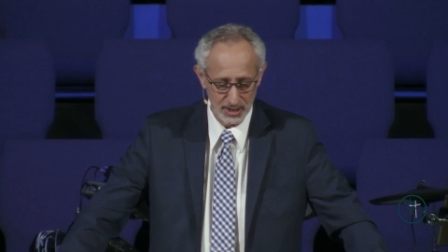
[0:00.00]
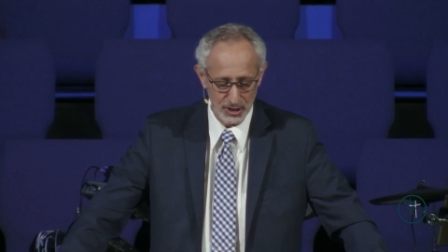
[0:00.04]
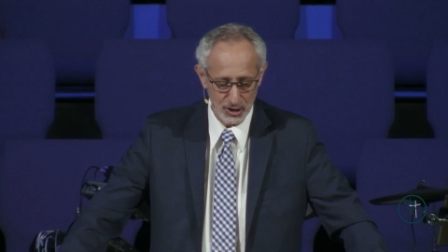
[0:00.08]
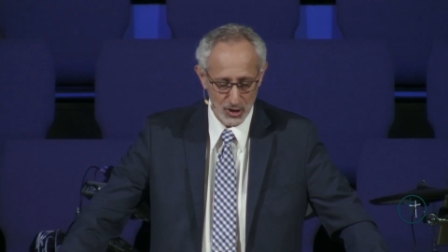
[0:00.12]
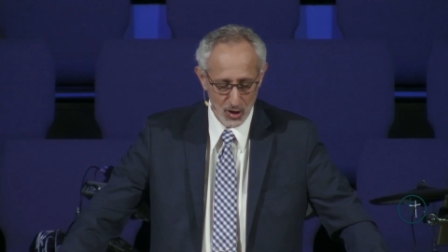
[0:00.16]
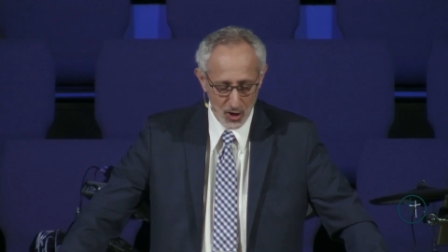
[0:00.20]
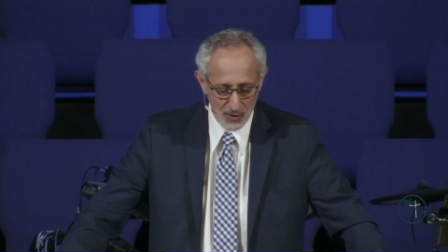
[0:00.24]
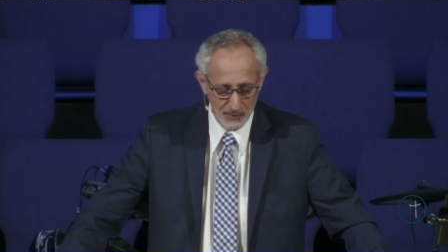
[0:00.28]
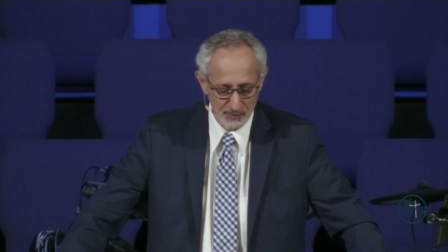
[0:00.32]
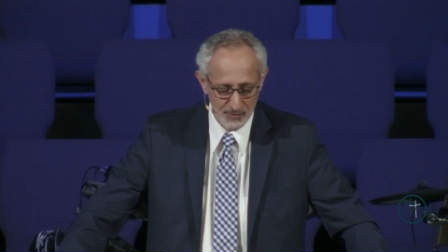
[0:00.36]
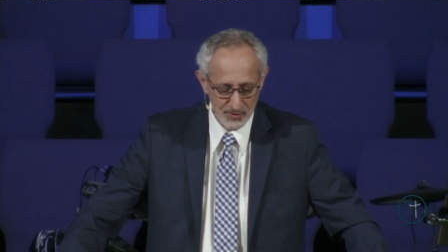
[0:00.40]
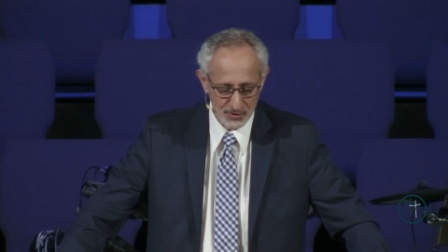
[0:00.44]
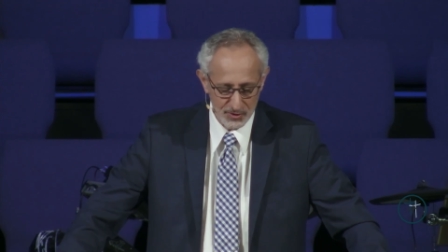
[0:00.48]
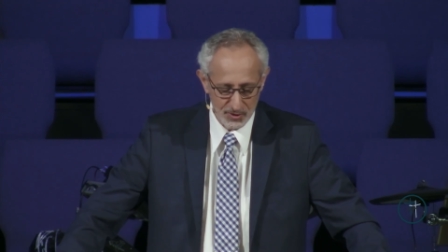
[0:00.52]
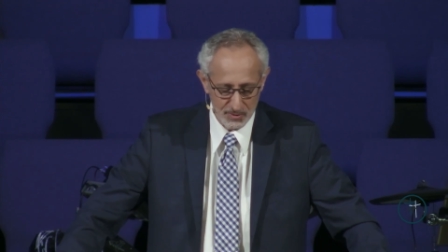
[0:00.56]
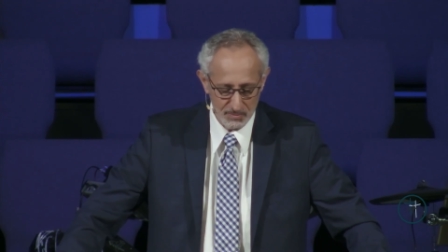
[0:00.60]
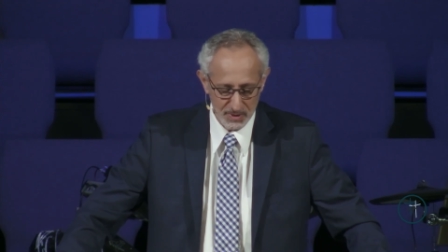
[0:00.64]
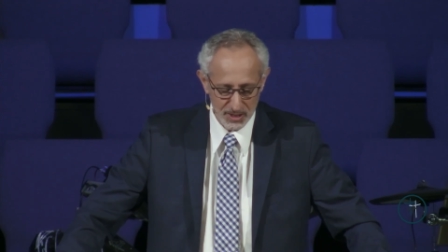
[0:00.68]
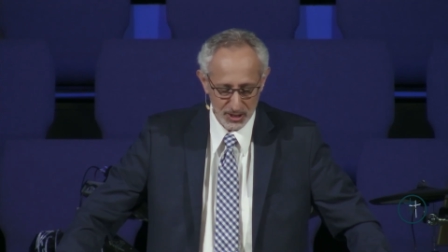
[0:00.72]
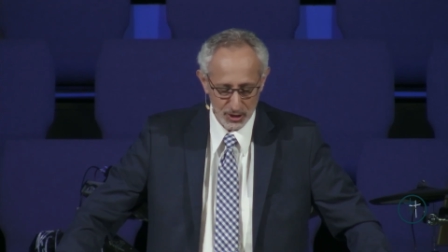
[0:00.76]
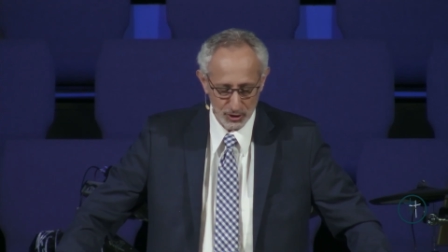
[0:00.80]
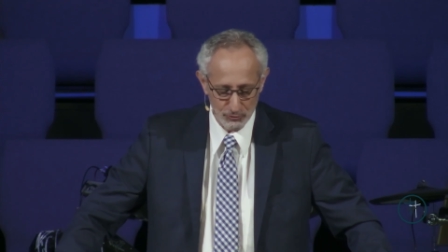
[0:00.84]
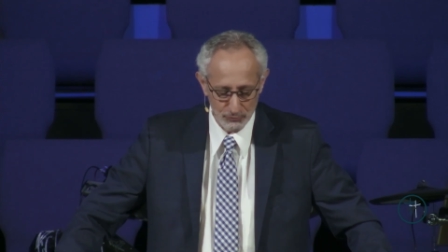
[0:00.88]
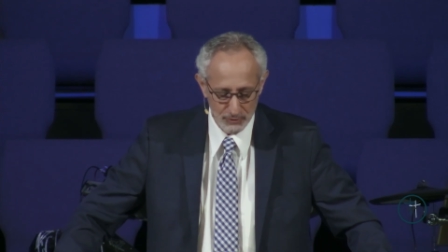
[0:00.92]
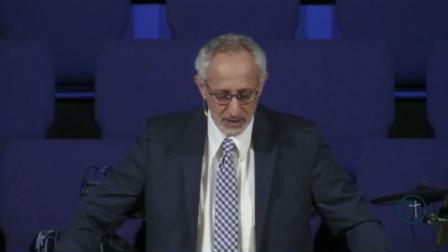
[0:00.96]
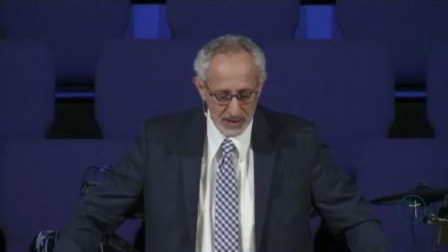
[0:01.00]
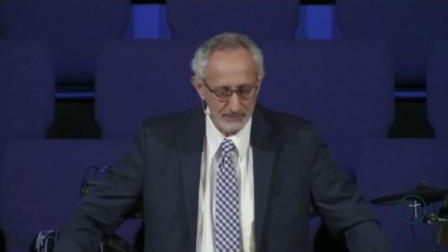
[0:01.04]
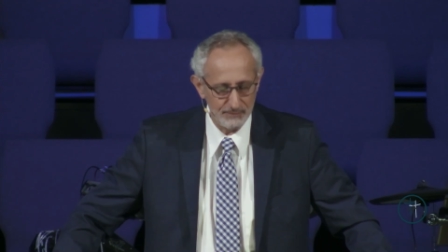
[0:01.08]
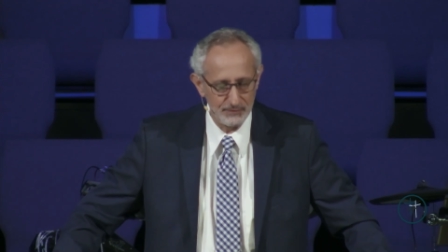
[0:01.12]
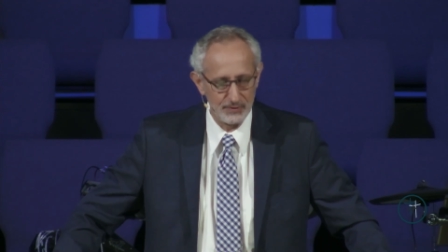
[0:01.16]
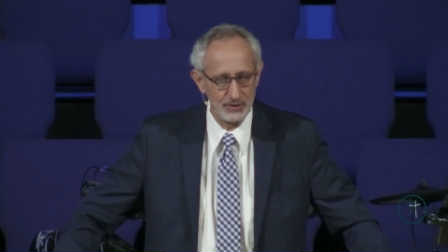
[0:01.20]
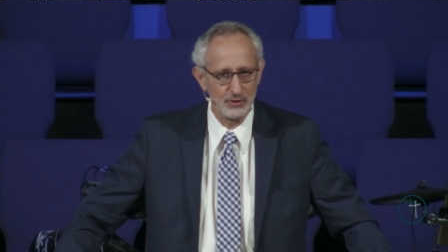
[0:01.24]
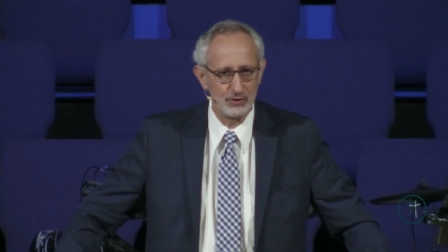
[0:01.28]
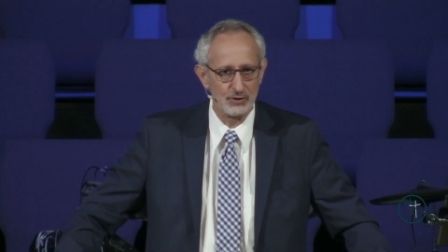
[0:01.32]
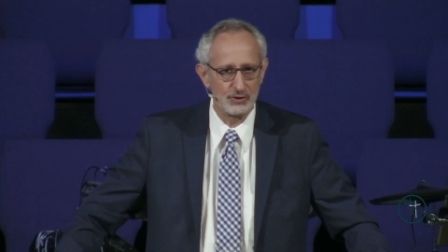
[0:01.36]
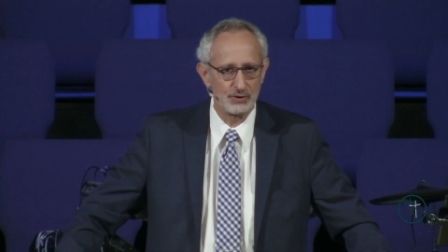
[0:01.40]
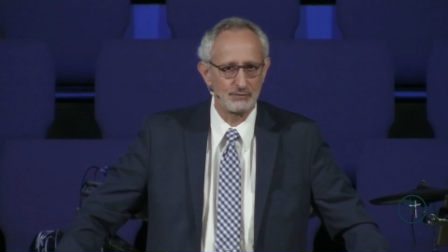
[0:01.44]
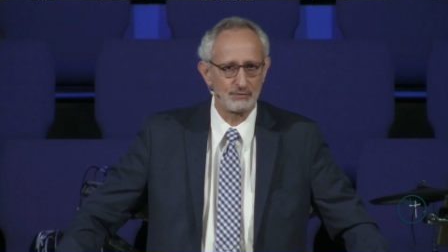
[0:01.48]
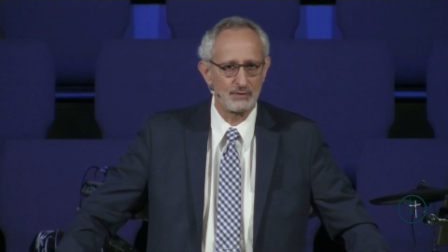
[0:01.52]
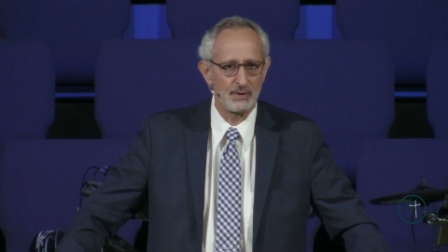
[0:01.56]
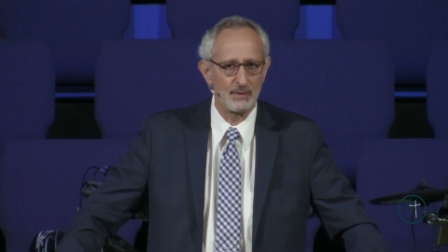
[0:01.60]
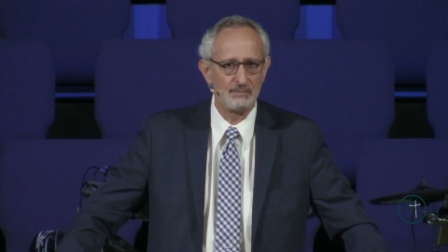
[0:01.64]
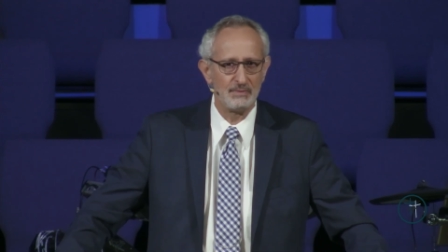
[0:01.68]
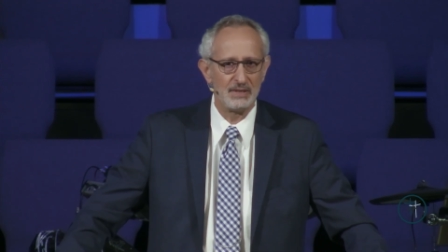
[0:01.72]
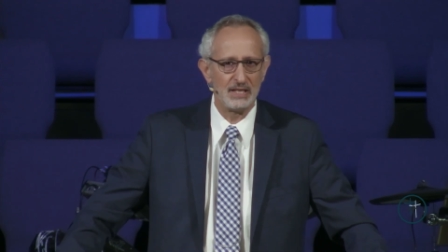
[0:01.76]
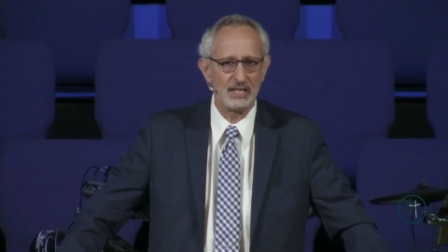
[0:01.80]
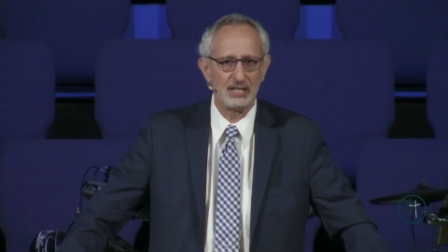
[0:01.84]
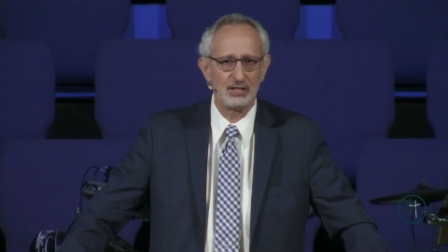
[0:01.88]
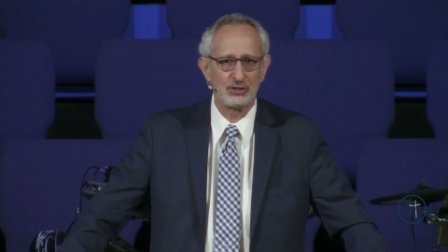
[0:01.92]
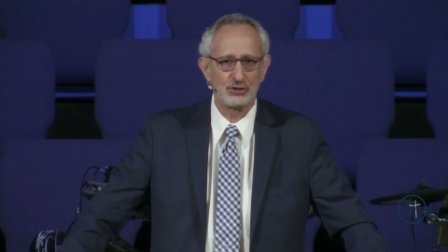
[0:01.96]
He offers to be your refuge
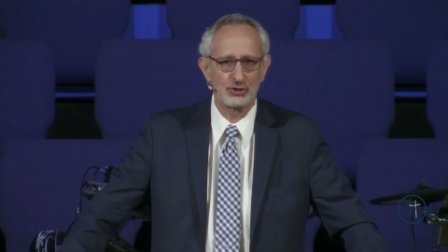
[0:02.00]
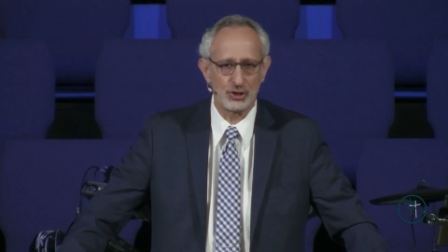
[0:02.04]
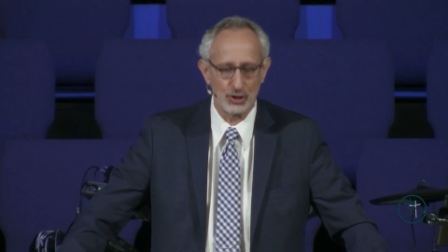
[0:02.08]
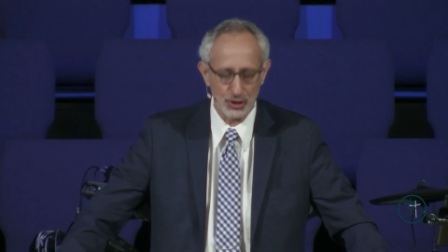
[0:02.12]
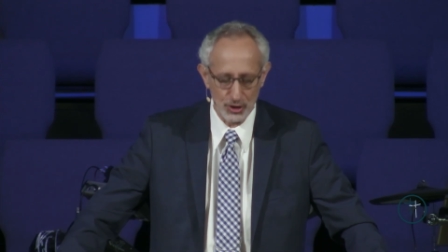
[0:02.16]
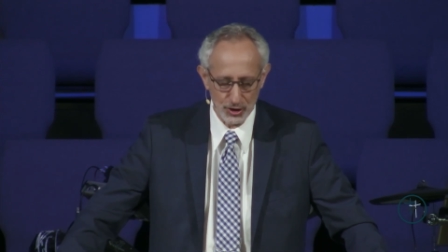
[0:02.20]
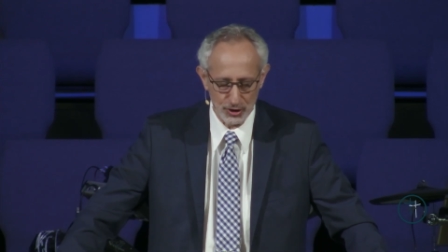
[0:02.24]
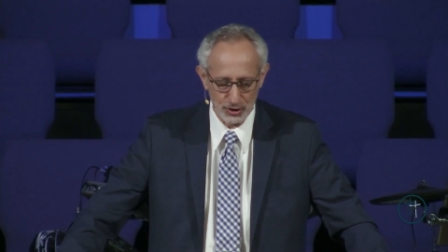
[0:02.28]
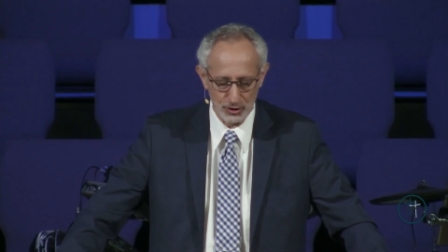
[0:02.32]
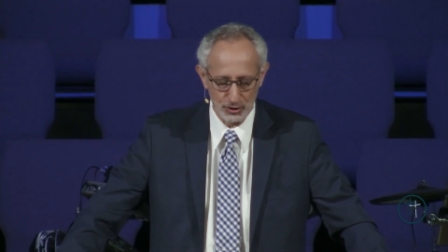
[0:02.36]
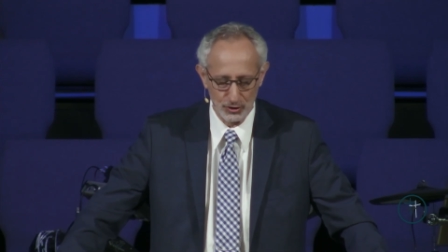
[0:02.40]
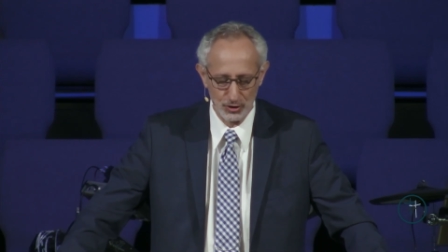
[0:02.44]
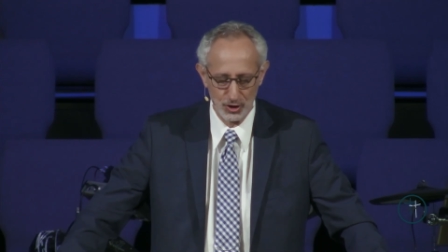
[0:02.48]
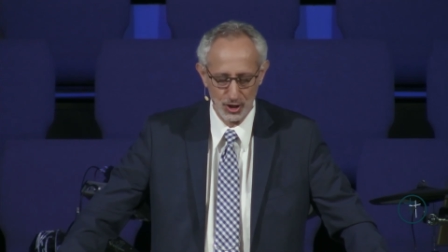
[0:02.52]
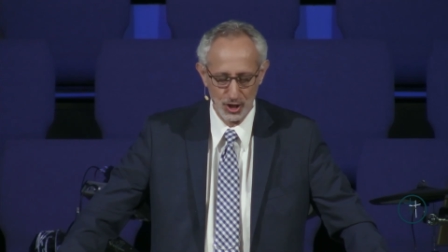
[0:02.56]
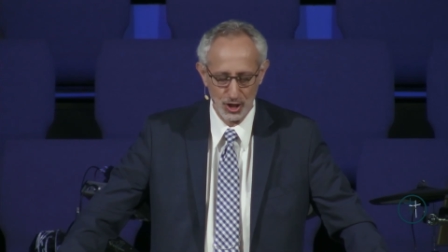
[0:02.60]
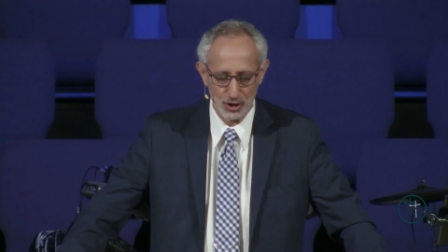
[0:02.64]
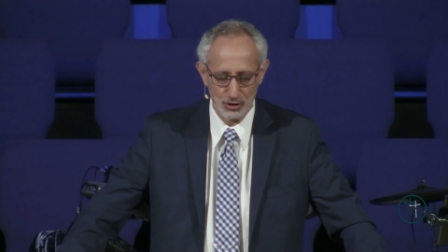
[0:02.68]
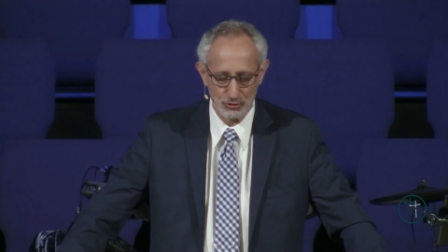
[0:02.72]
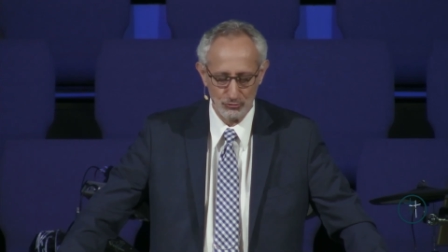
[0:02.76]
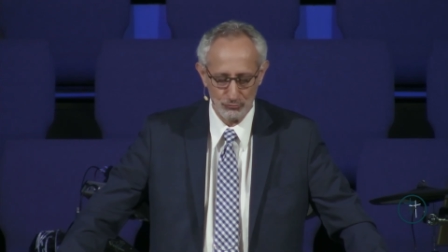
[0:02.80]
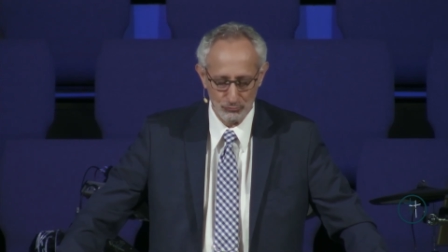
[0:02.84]
from the eternal